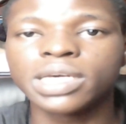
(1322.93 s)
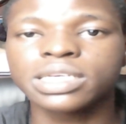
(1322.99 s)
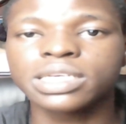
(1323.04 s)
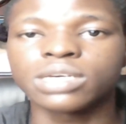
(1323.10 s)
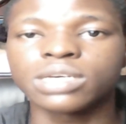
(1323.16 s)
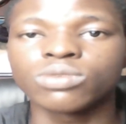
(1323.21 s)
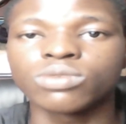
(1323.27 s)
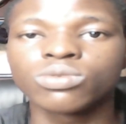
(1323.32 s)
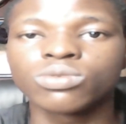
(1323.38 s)
a
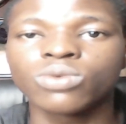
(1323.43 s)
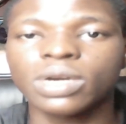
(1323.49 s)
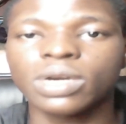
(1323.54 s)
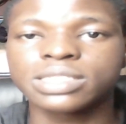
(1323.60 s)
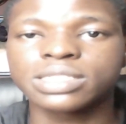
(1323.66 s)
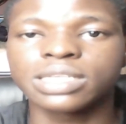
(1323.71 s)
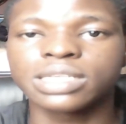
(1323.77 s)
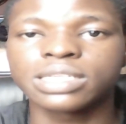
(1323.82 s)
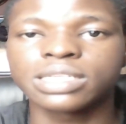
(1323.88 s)
Google
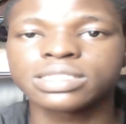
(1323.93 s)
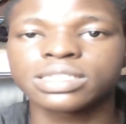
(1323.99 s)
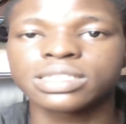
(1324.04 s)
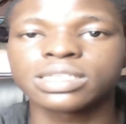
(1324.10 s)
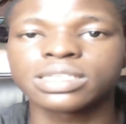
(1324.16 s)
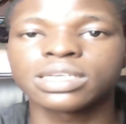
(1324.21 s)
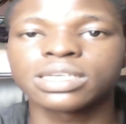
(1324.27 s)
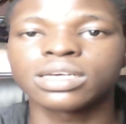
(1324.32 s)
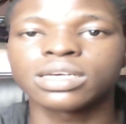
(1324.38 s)
Adsense
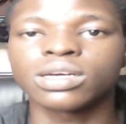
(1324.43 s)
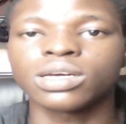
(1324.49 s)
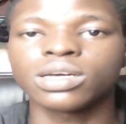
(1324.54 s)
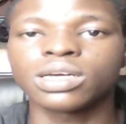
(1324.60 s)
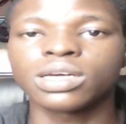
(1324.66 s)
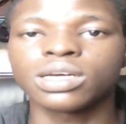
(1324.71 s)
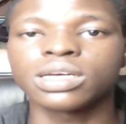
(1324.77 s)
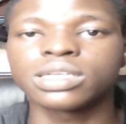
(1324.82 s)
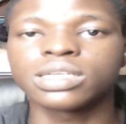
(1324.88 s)

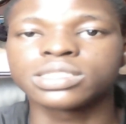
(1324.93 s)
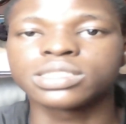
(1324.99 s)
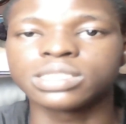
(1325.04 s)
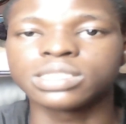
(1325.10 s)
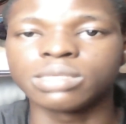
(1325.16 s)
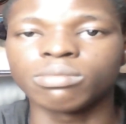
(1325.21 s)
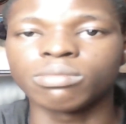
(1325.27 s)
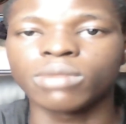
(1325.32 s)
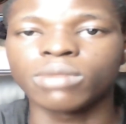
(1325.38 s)

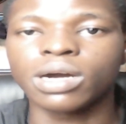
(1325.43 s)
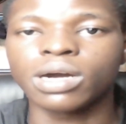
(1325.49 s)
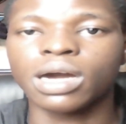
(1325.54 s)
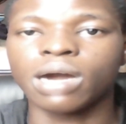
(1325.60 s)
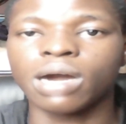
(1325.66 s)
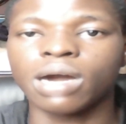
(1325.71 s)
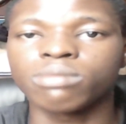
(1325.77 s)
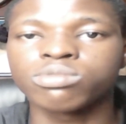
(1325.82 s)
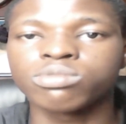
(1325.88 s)
team
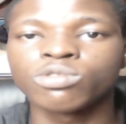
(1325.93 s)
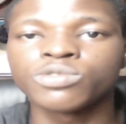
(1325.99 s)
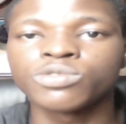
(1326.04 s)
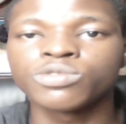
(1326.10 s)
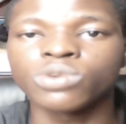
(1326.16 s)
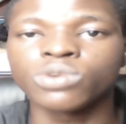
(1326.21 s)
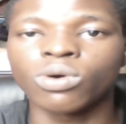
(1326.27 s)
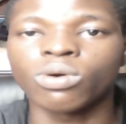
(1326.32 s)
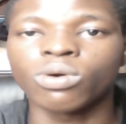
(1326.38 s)
approve
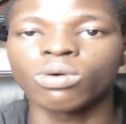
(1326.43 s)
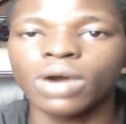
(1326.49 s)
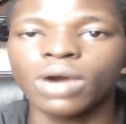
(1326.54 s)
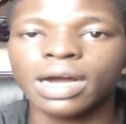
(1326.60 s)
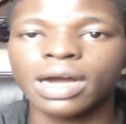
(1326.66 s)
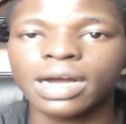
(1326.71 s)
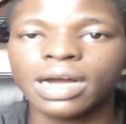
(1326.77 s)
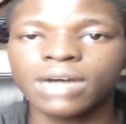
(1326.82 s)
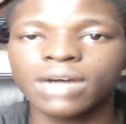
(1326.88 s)
your
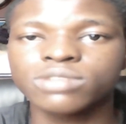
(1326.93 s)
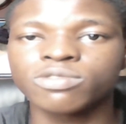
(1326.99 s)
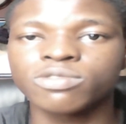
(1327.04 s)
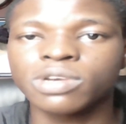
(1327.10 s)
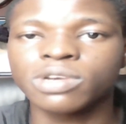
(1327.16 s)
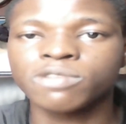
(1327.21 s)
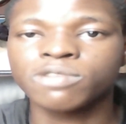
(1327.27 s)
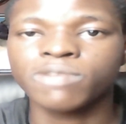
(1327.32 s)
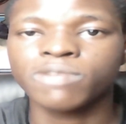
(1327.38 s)
account very
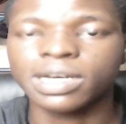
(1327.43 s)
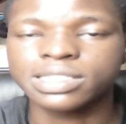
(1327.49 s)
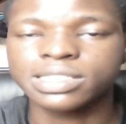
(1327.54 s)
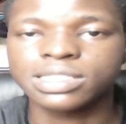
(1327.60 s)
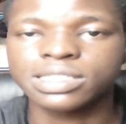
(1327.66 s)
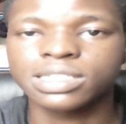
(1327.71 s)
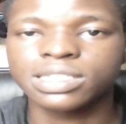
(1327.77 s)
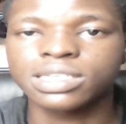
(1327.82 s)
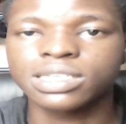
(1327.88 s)
fast.
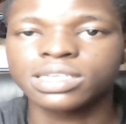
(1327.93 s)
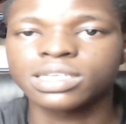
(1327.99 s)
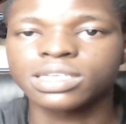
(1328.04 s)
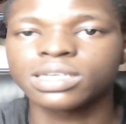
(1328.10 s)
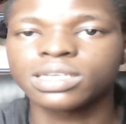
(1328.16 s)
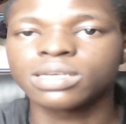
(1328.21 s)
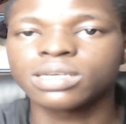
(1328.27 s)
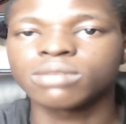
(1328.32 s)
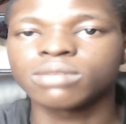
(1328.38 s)

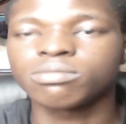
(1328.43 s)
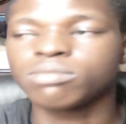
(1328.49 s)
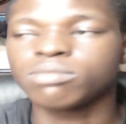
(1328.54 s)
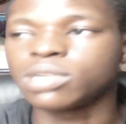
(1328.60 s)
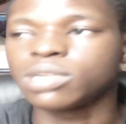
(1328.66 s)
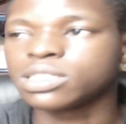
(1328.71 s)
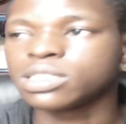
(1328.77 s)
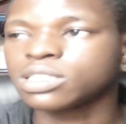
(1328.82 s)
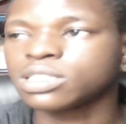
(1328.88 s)

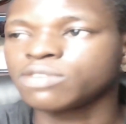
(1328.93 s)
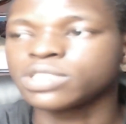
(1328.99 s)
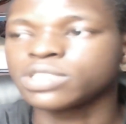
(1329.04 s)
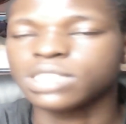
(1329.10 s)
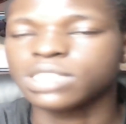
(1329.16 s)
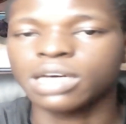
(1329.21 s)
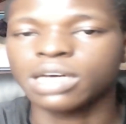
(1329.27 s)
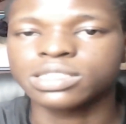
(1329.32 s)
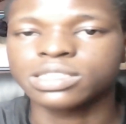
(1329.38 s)
Please, if it
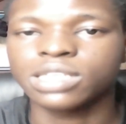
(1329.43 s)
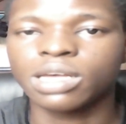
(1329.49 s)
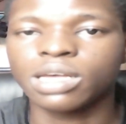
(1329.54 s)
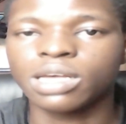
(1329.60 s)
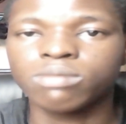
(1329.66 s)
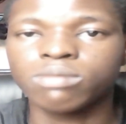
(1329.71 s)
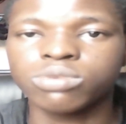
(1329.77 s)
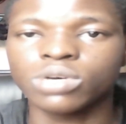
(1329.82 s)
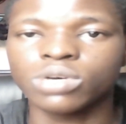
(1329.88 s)
has
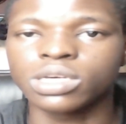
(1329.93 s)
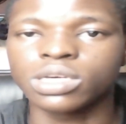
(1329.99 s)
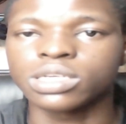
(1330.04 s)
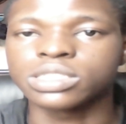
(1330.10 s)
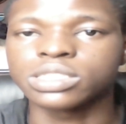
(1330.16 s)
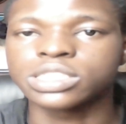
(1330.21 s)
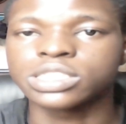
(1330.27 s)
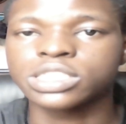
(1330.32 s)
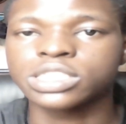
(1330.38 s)
helped,
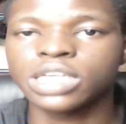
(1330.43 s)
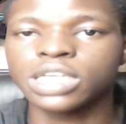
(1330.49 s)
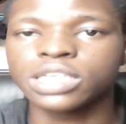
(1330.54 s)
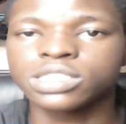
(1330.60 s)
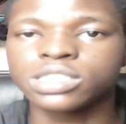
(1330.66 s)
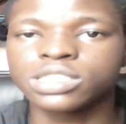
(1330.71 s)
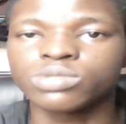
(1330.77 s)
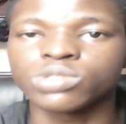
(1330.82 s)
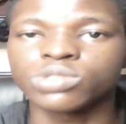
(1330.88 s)
share
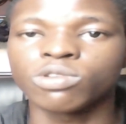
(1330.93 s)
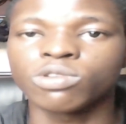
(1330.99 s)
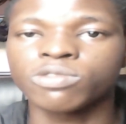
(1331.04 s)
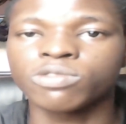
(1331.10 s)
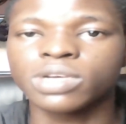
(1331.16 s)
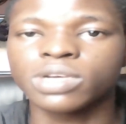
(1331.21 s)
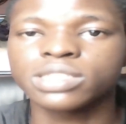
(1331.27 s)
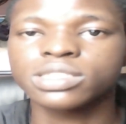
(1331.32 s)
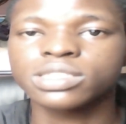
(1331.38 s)
it with your
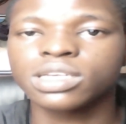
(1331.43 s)
friends.